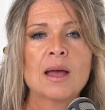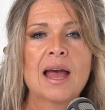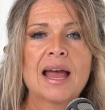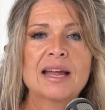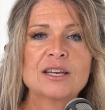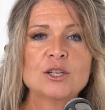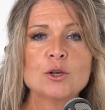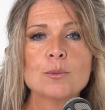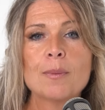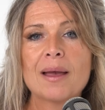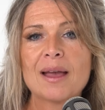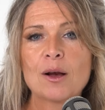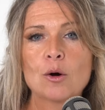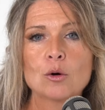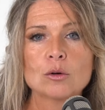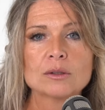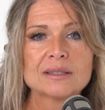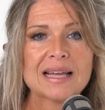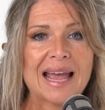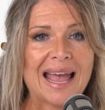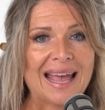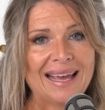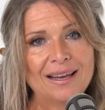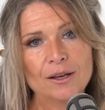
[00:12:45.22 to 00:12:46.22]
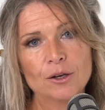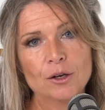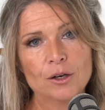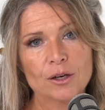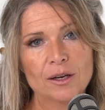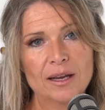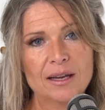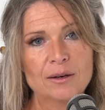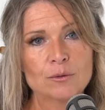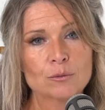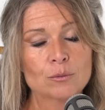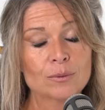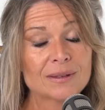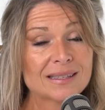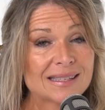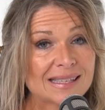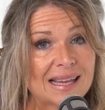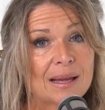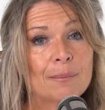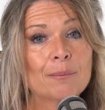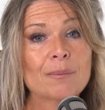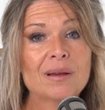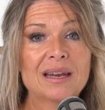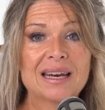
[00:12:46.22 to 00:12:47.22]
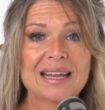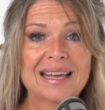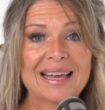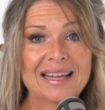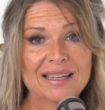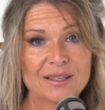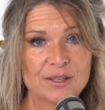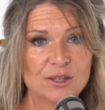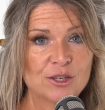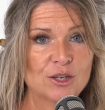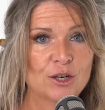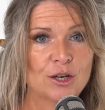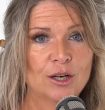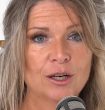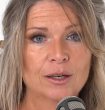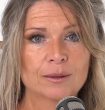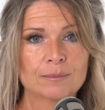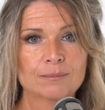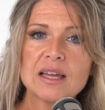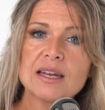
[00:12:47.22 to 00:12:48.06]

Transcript: And you may hold anger and resentment against her.